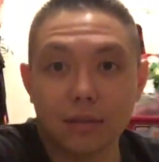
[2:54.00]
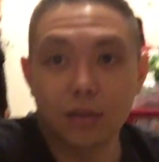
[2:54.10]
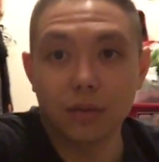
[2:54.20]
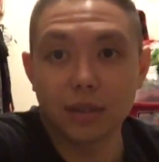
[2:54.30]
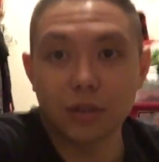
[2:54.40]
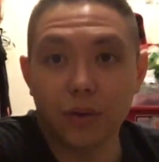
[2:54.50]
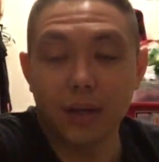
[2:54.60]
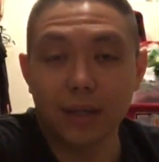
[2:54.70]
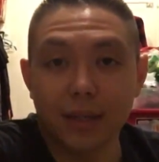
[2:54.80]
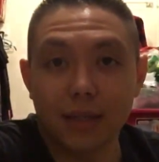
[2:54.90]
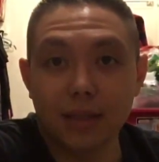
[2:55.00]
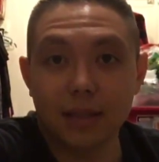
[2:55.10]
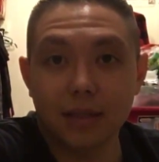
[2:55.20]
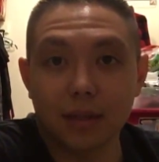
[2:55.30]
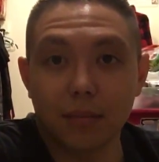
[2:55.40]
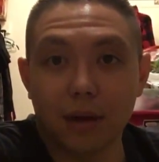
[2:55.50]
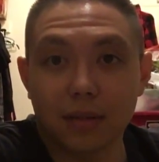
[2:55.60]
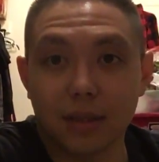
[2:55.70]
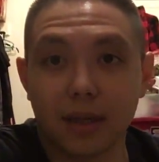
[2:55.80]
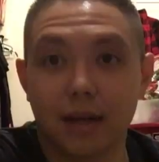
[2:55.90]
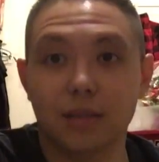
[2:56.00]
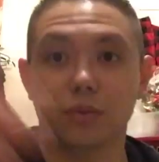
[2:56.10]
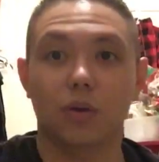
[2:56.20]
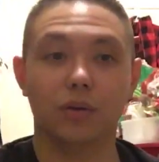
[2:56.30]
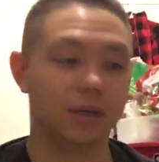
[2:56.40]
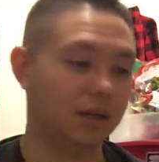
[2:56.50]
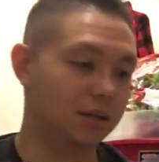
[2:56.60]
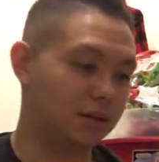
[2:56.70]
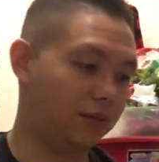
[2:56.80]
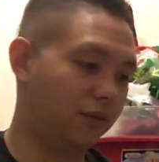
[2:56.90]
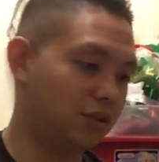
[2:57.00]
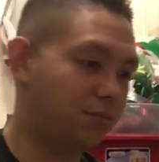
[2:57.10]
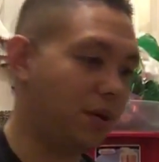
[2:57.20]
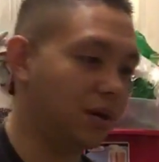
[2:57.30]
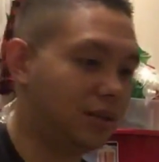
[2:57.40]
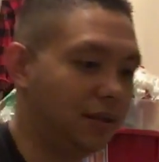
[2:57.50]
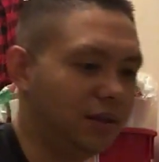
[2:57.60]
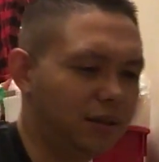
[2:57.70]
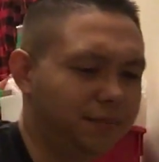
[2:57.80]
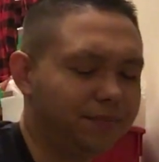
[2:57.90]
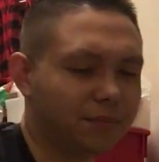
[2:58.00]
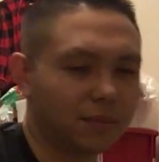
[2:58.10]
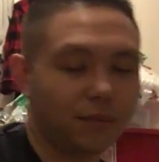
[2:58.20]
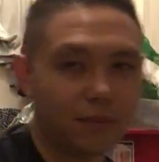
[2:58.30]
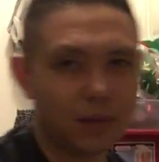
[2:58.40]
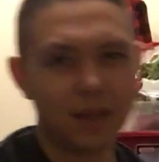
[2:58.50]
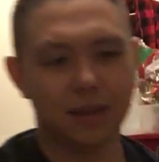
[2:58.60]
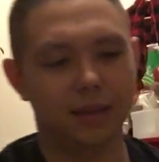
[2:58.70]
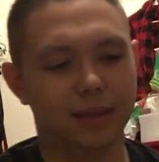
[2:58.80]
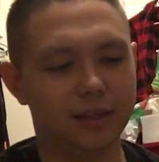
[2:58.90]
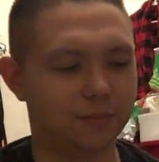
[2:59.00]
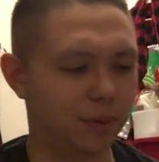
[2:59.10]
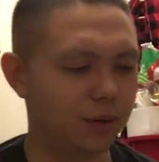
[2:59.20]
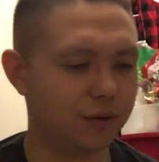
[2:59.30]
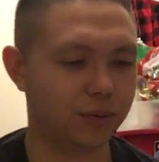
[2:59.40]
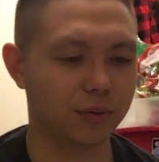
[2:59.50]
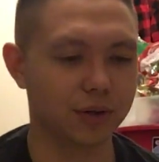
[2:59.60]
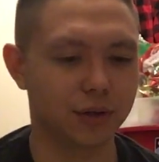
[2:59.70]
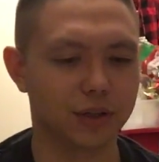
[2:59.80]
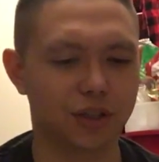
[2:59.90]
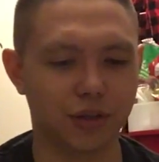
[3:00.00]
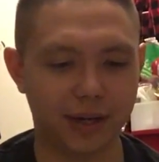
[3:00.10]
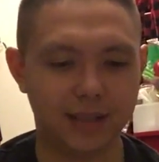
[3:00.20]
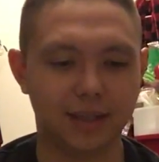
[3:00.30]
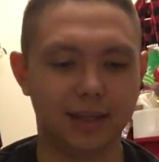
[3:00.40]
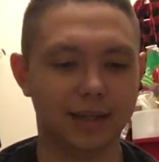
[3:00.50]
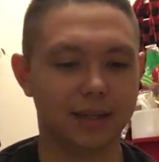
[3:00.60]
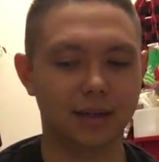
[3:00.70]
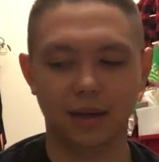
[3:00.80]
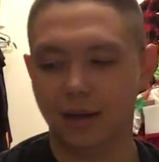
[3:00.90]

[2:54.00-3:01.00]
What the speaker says: so let's go ahead and get into this unboxing, guys. We'll go ahead and get into this first box here. These both were trades I did.